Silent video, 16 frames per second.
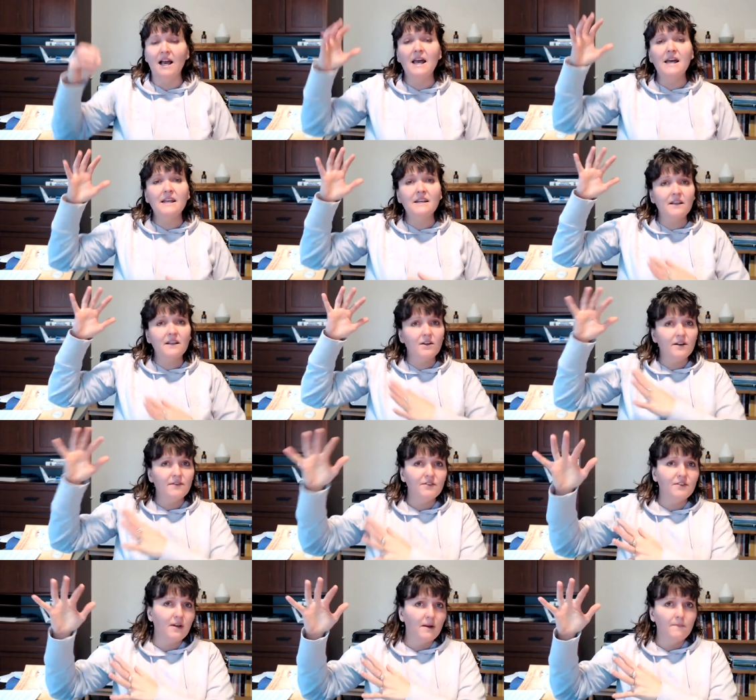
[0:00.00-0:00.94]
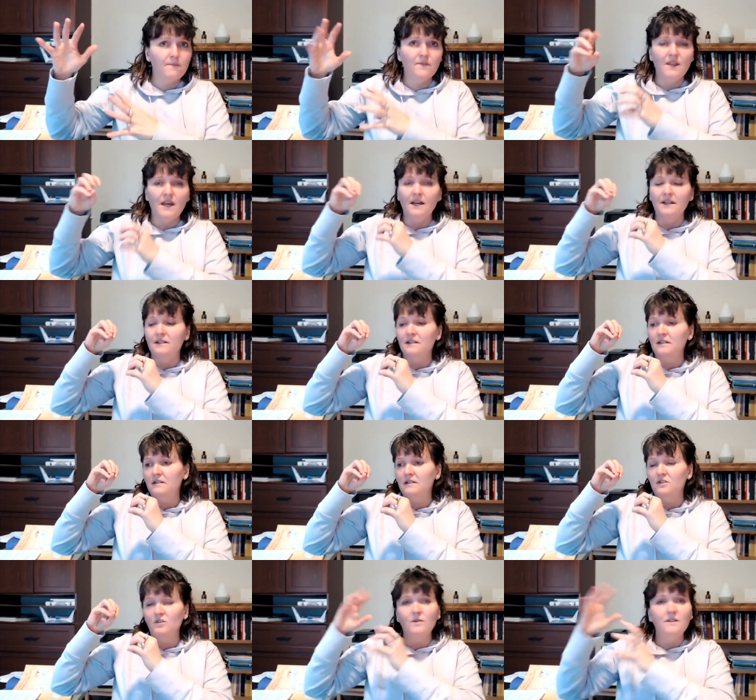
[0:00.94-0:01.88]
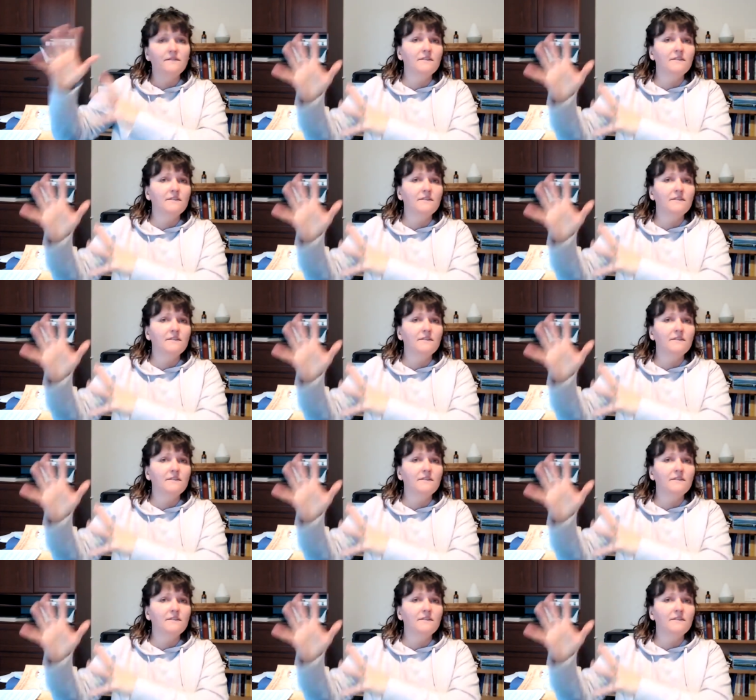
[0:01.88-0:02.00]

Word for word: And I have some that don't